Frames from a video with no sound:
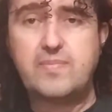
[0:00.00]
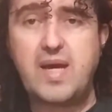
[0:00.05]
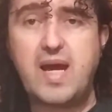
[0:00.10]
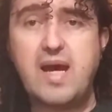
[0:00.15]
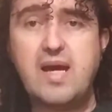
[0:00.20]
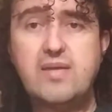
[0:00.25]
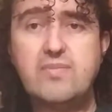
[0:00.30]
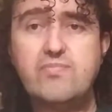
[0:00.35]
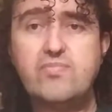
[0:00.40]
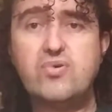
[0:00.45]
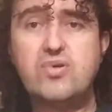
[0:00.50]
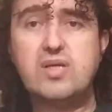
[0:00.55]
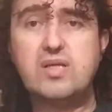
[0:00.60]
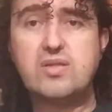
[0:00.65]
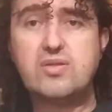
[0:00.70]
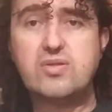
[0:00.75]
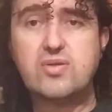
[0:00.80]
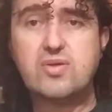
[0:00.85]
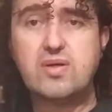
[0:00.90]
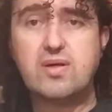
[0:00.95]
and
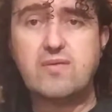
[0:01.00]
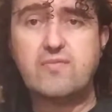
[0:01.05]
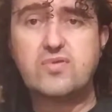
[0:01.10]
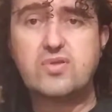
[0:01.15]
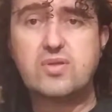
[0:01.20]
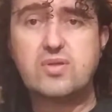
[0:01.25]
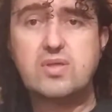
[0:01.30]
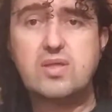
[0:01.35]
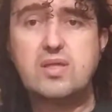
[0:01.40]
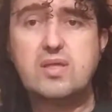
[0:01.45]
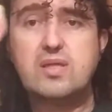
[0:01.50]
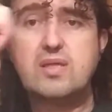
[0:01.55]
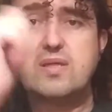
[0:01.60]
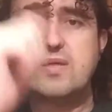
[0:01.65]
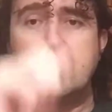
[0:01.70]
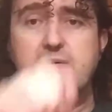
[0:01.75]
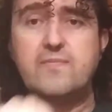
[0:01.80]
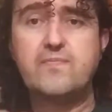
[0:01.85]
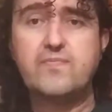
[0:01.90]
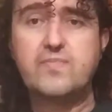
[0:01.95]
Puerto of Sawyer.
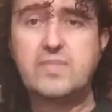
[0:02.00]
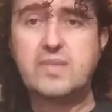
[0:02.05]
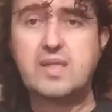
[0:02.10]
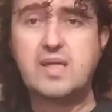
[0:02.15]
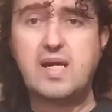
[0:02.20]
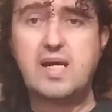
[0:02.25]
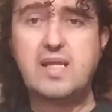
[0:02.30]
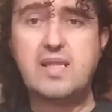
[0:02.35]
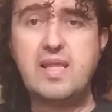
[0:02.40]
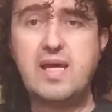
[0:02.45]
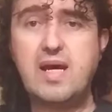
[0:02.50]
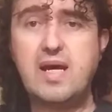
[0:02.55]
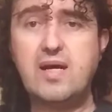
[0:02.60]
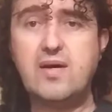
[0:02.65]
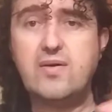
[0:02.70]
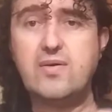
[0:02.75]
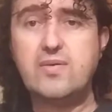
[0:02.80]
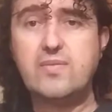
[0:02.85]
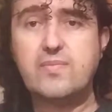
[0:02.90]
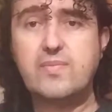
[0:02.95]
And I